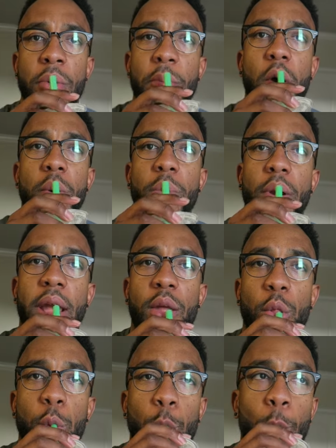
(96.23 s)
Boba break.
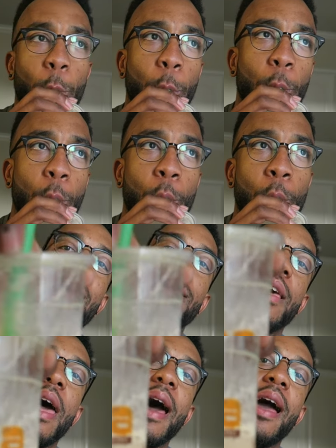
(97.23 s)
Shout out
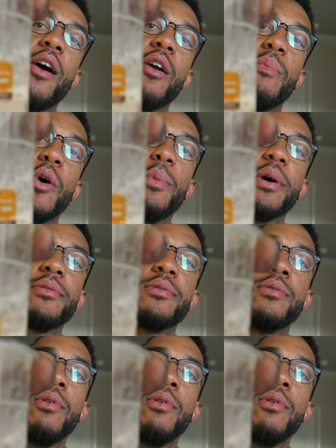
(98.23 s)
to I Heart Boba.